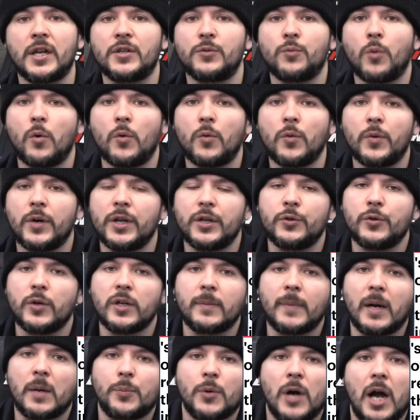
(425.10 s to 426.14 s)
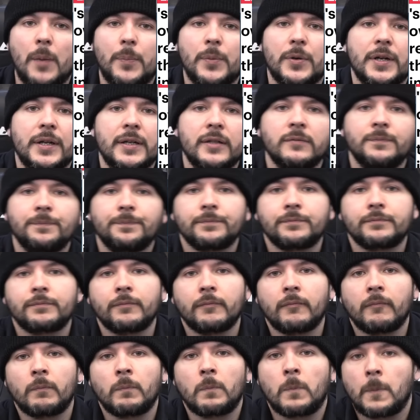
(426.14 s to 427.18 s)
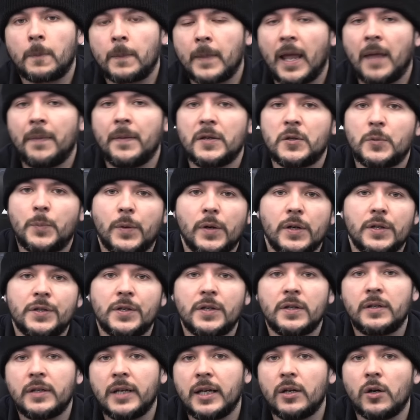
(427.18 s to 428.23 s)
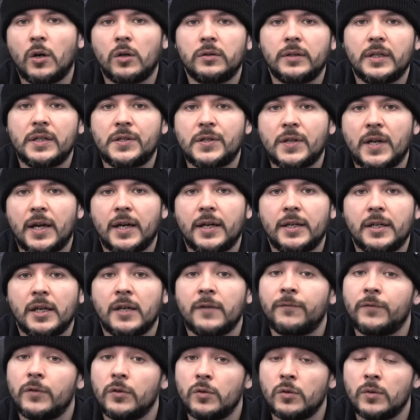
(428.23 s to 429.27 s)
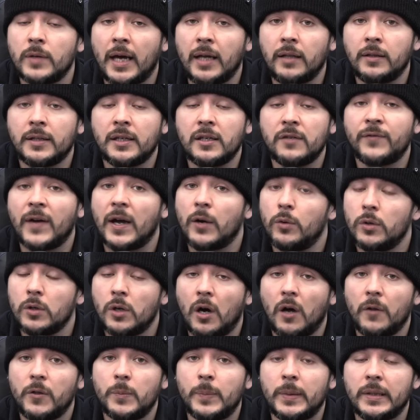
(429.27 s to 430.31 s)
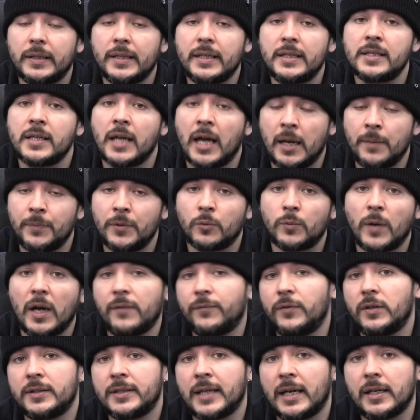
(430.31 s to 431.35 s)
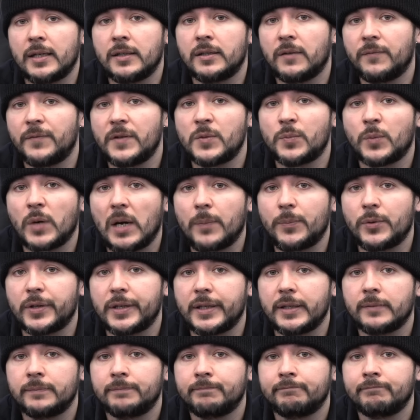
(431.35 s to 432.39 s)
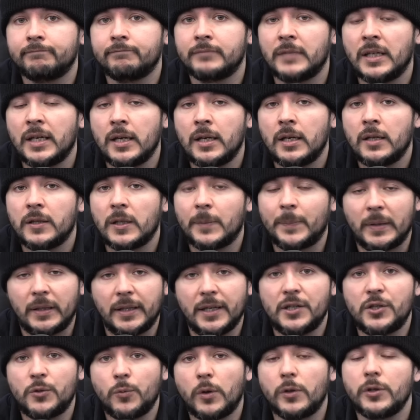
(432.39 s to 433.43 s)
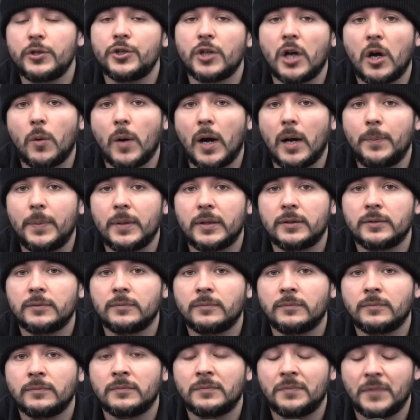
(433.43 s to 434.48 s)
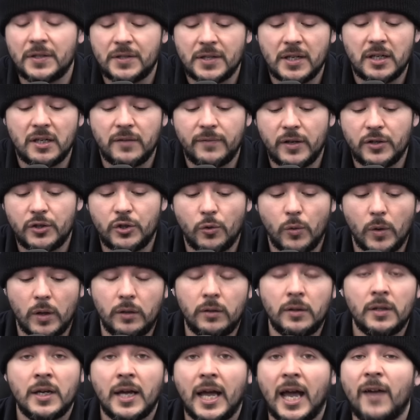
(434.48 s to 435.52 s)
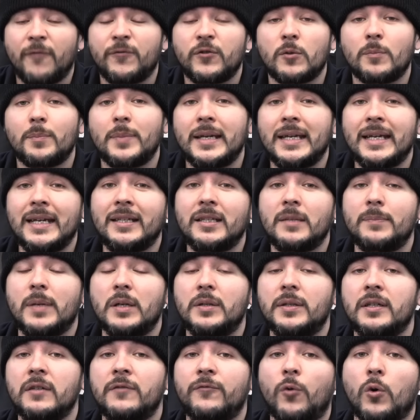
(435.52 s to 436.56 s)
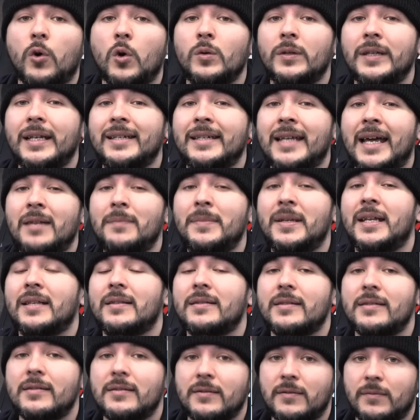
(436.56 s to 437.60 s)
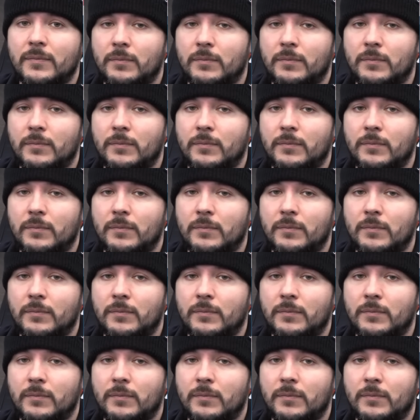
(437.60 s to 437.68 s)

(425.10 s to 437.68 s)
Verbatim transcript: well, what are you doing in my property? And this person need only say, if you do not leave, I will call the police. I'm the rightful tenant of this property. The police will show up. This individual, after being in the building for only 10 minutes,